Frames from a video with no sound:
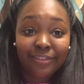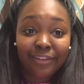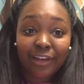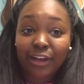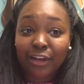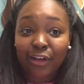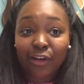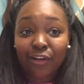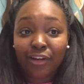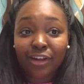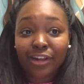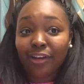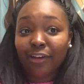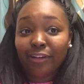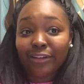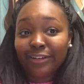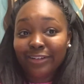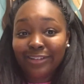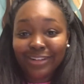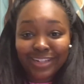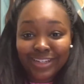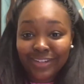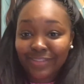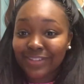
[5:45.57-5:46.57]
I can't, I
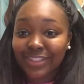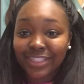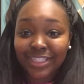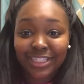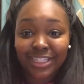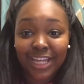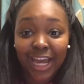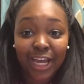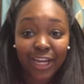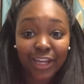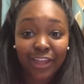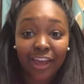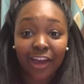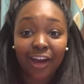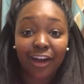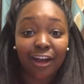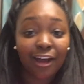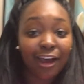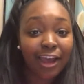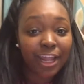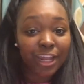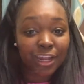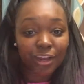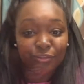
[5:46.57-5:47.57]
can't even tell you.
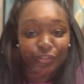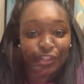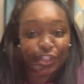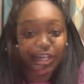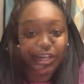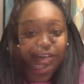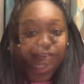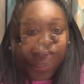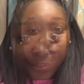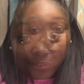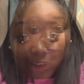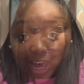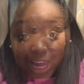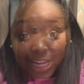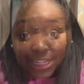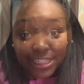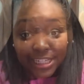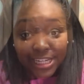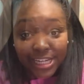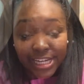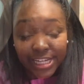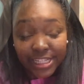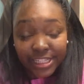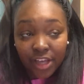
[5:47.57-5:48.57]
I Another interesting it.
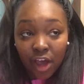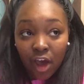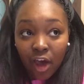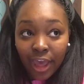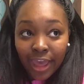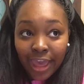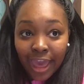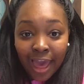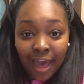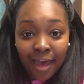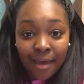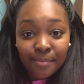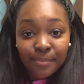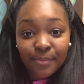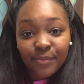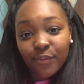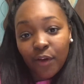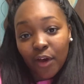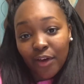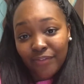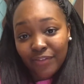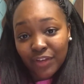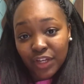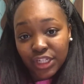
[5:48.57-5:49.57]
fact is I am
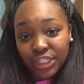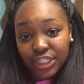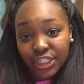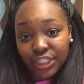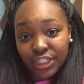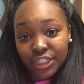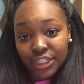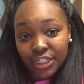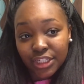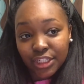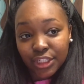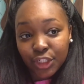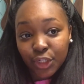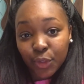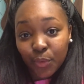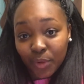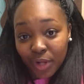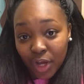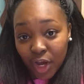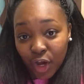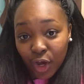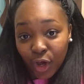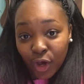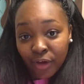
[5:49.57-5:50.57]
five foot two
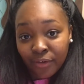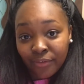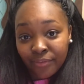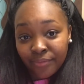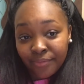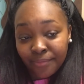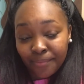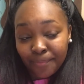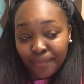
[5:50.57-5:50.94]
and a half.